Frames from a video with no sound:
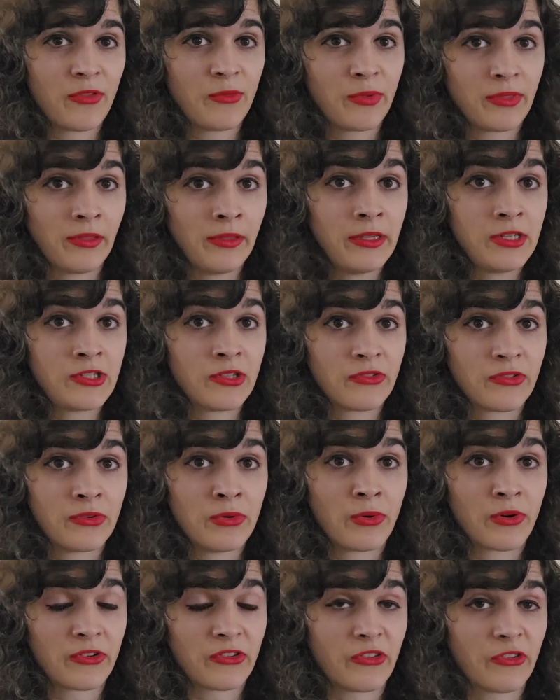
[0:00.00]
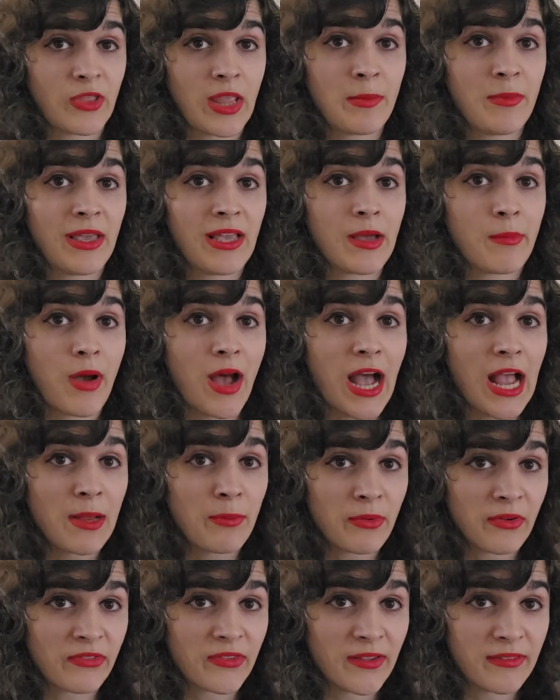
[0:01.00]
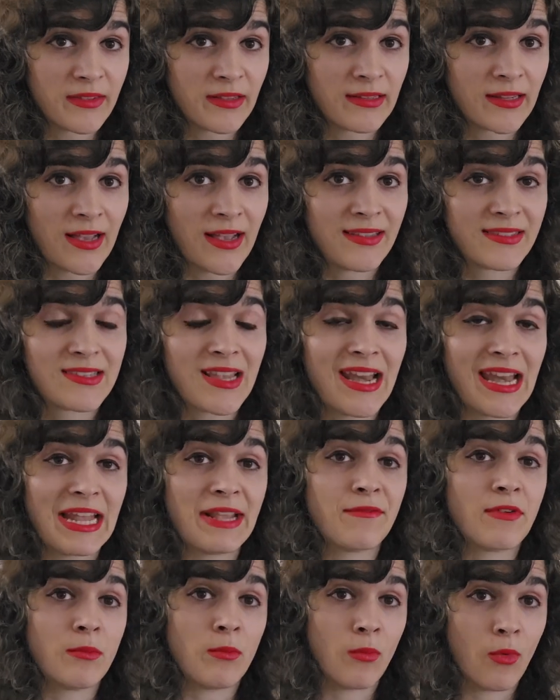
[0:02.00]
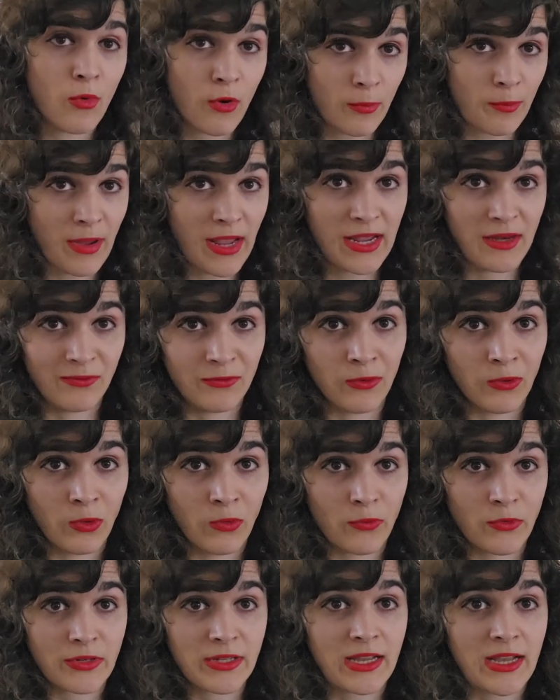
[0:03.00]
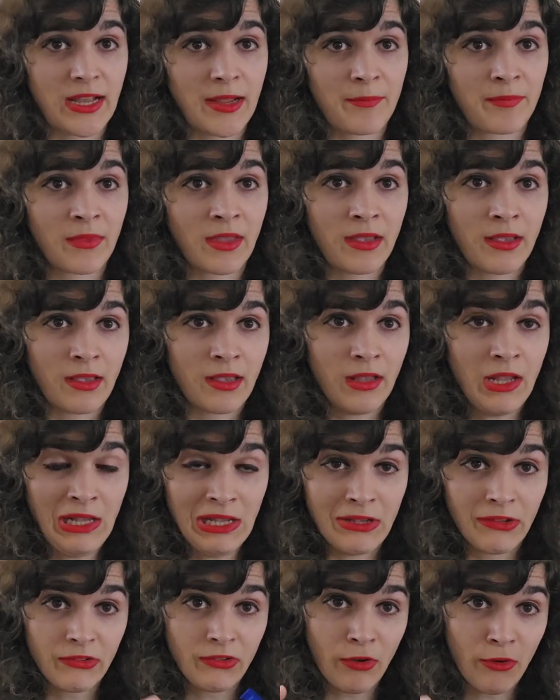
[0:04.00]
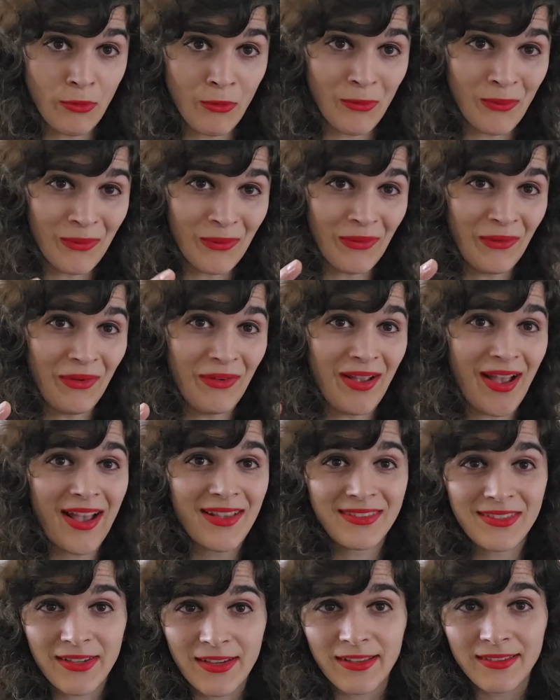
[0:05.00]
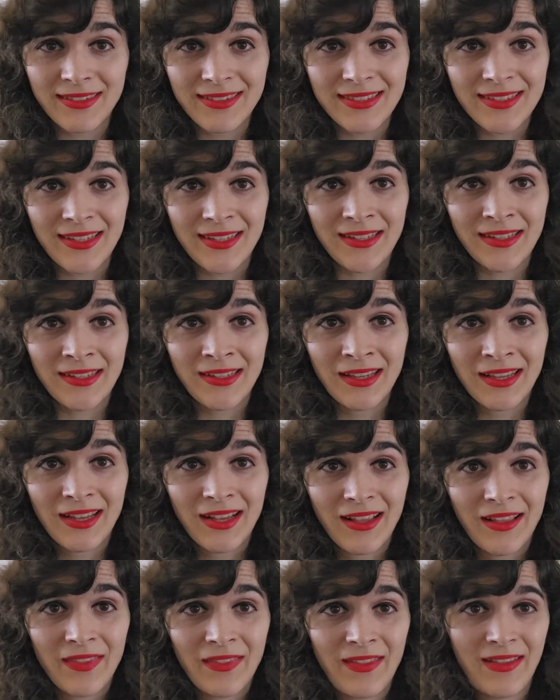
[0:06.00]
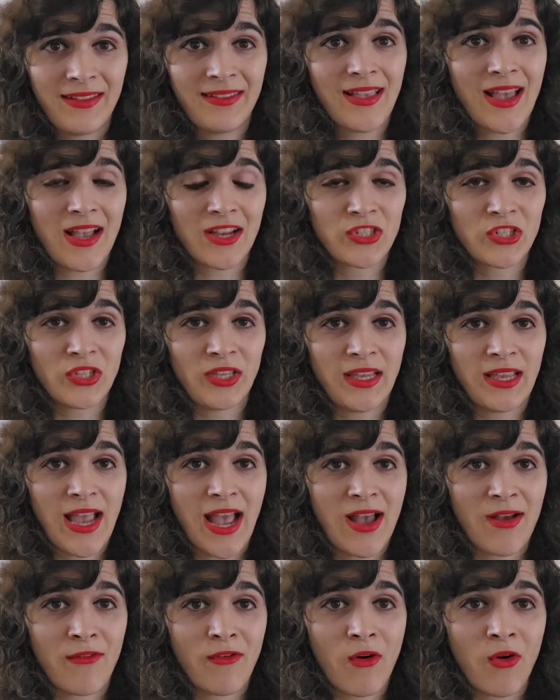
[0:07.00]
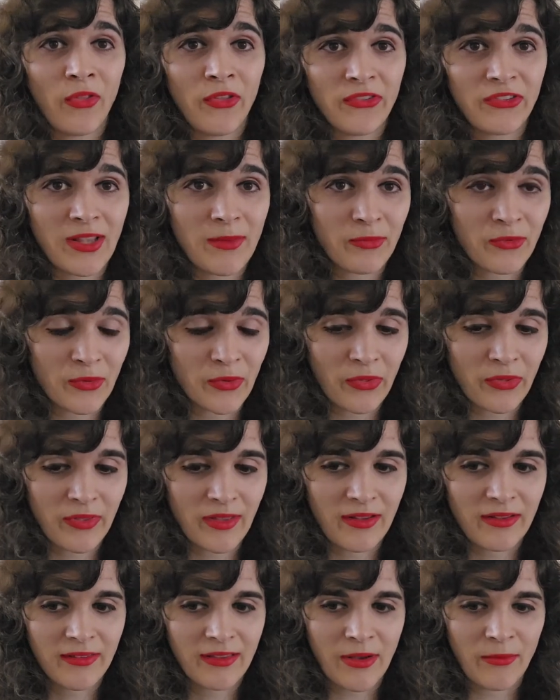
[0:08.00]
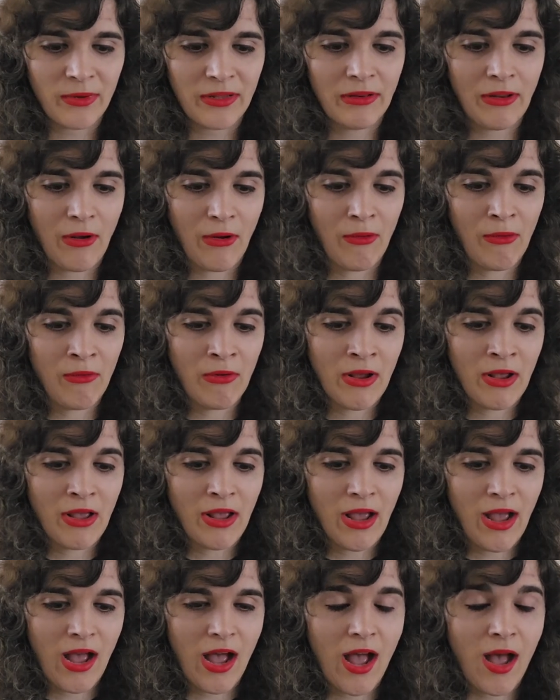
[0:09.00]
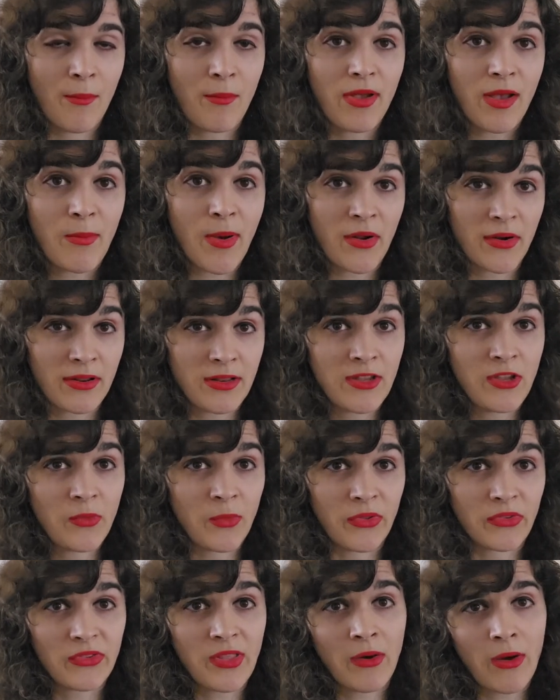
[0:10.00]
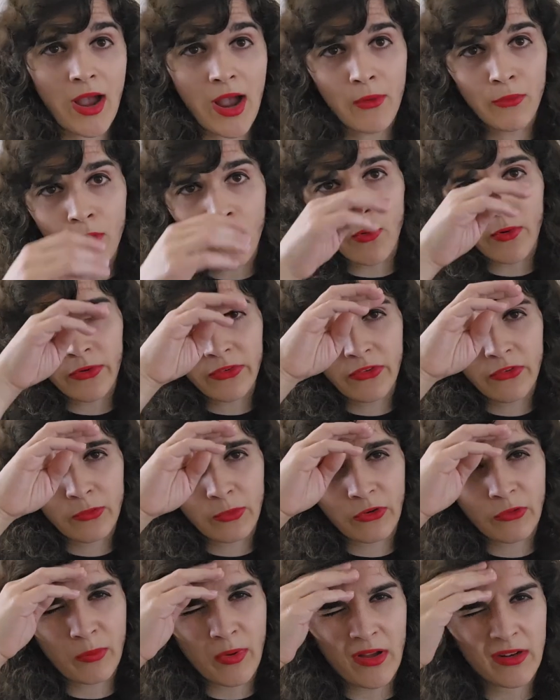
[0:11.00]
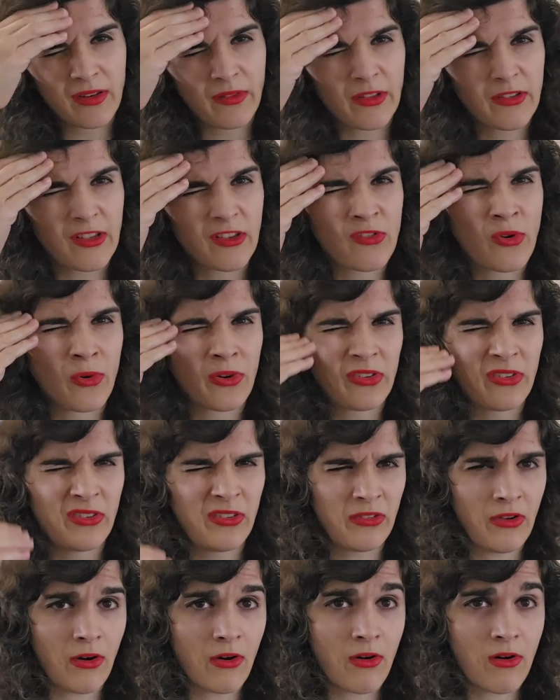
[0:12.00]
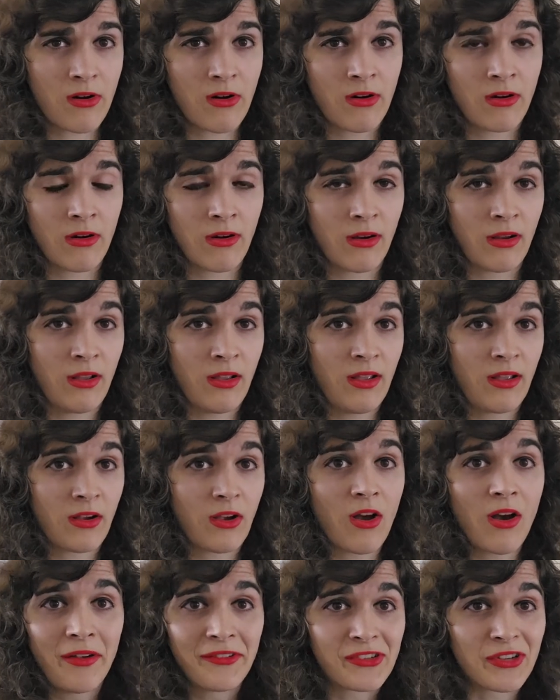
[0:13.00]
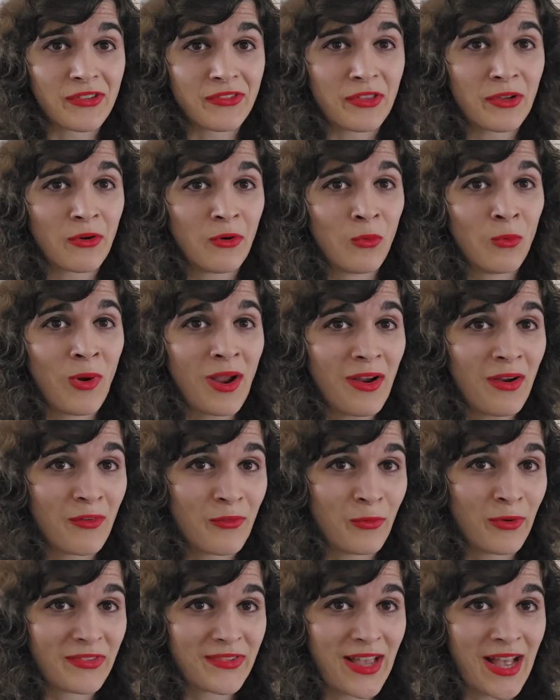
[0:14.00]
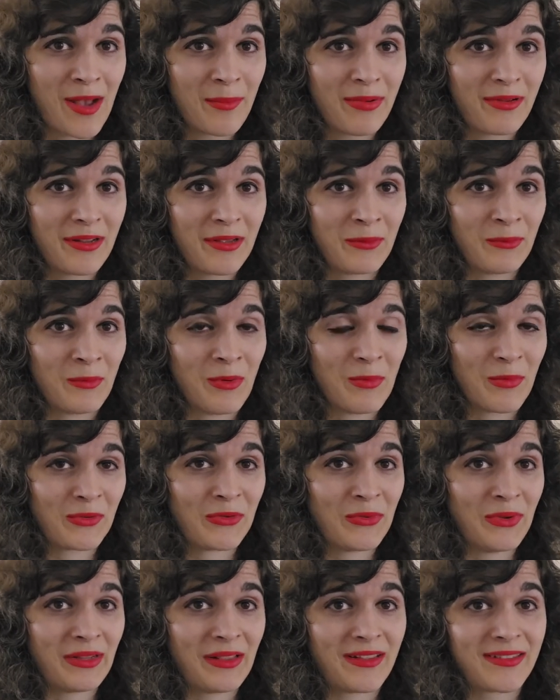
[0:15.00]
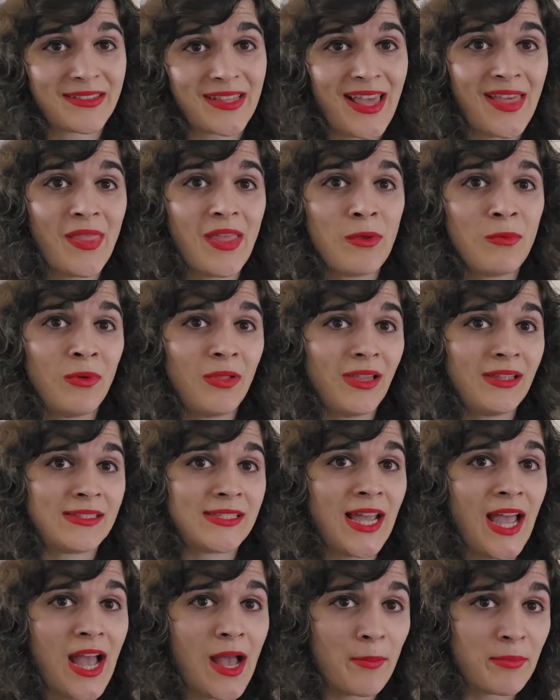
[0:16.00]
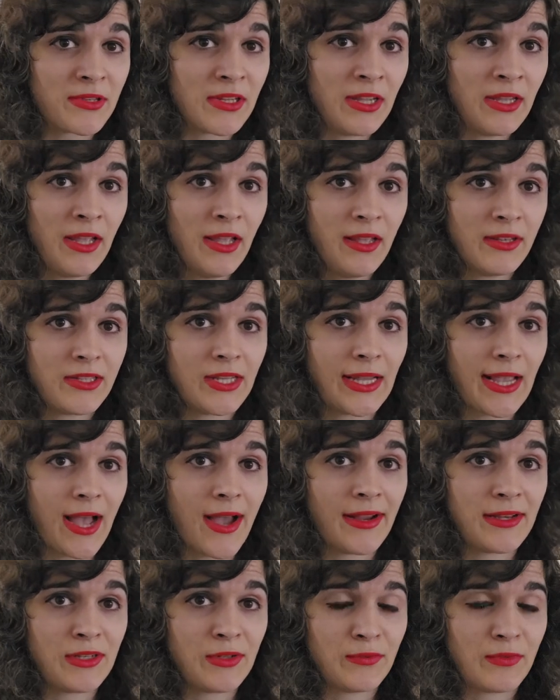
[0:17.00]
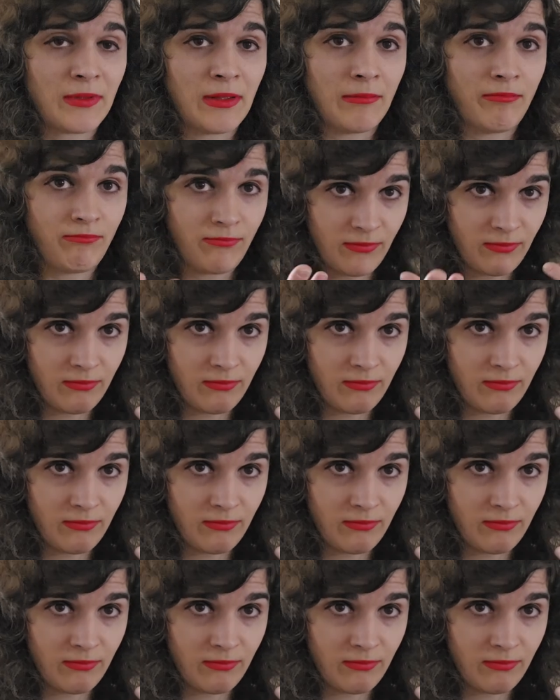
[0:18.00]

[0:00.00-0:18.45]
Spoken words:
happens with lesions in horses. They become hypersensitized and even more painful over time. So, as you can see, these actually have all the same sort of things that we know about in humans. Now, how do horses respond to this? Because horses are conscious, they're aware of what's happening when we're doing this, and they will adapt to kind of